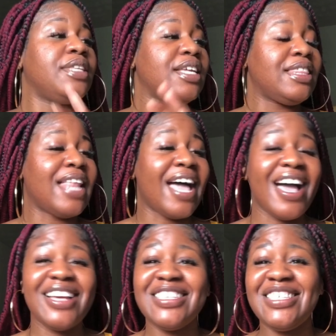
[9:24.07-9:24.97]
the
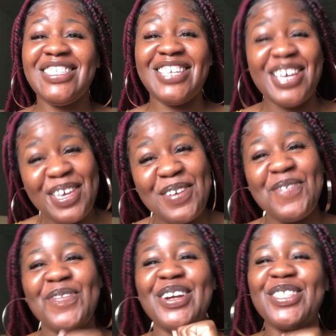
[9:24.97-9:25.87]
last tip
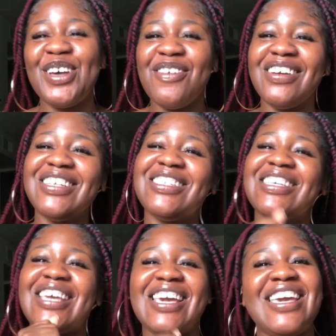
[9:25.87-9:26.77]
for glowing
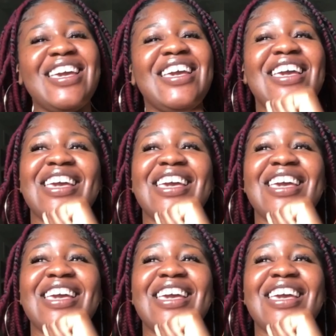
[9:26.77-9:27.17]
skin